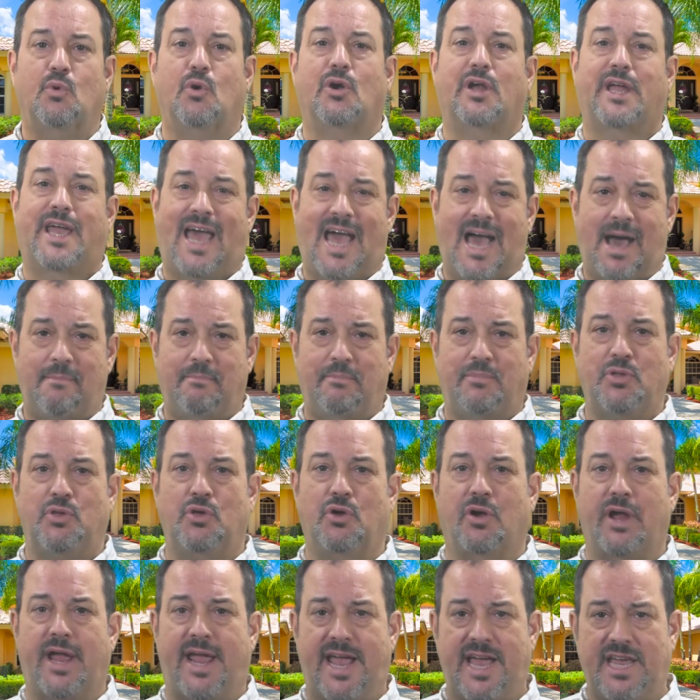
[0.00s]
will cap
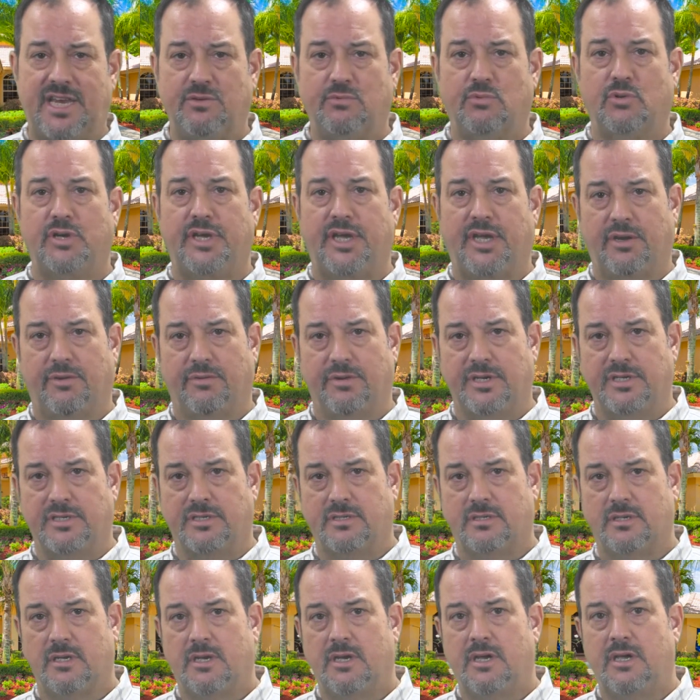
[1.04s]
your annual
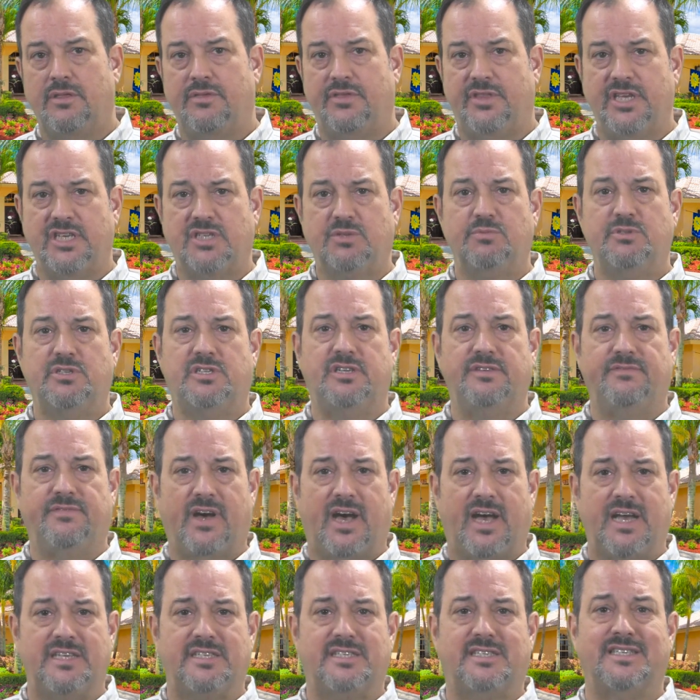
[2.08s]
increase. This was
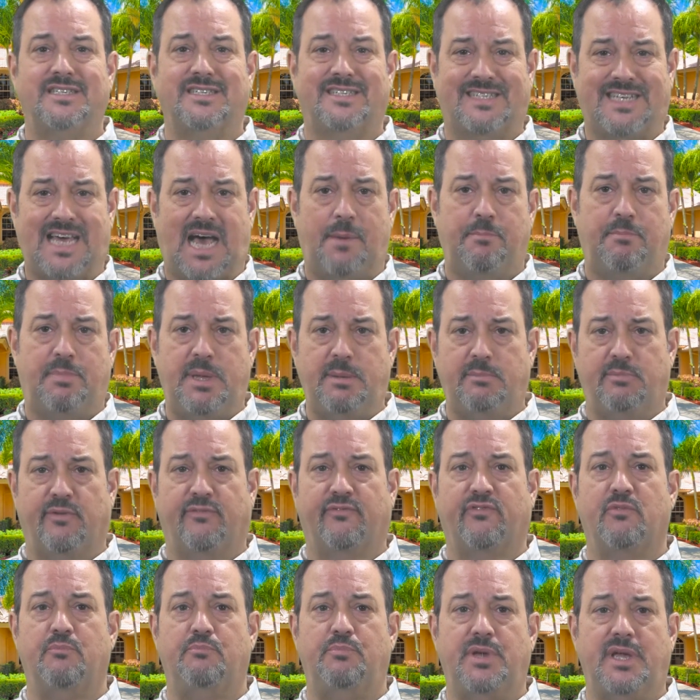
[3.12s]
devised to stop people
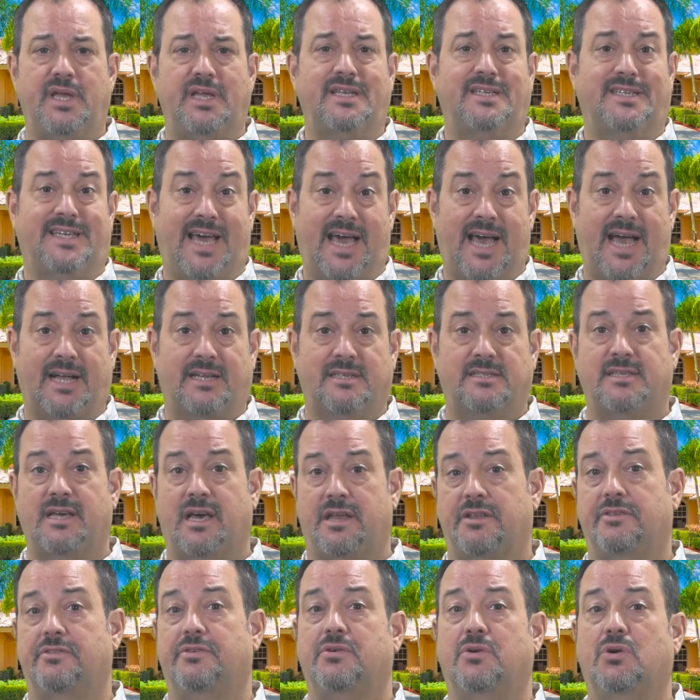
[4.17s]
from being taxed
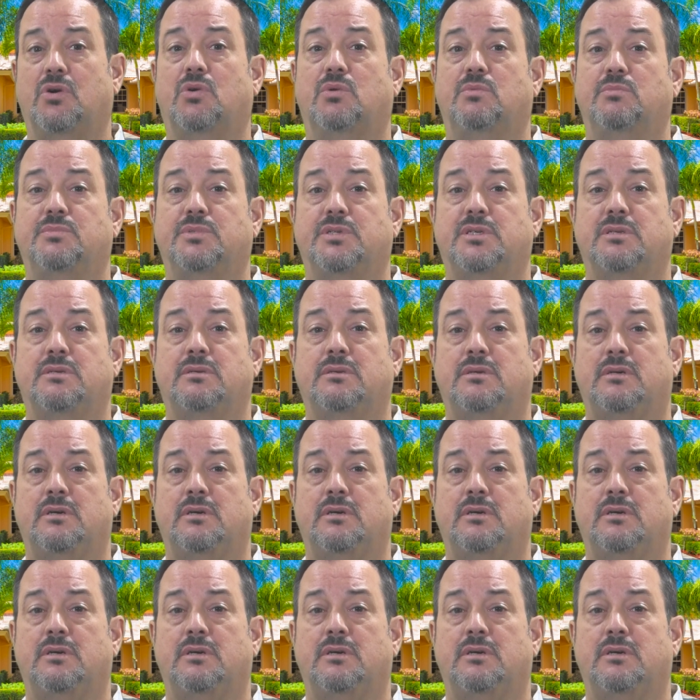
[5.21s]
out of their homes.